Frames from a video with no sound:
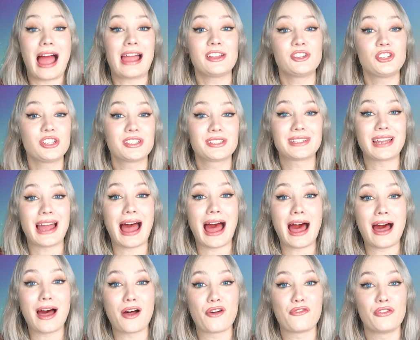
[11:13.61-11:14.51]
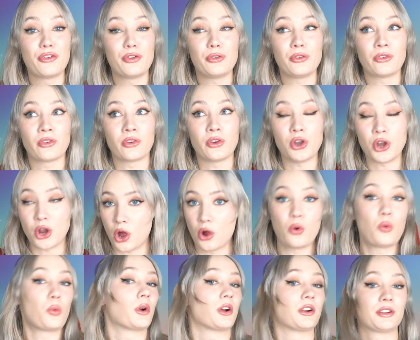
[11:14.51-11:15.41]
I just have
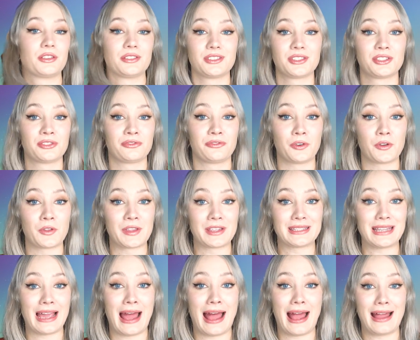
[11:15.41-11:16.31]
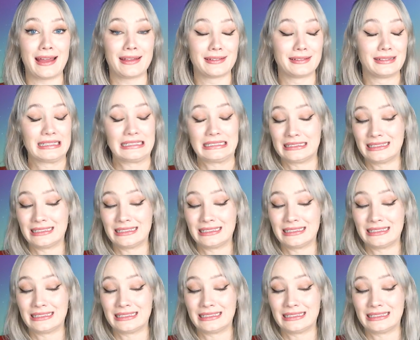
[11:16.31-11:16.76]
no words for this ad.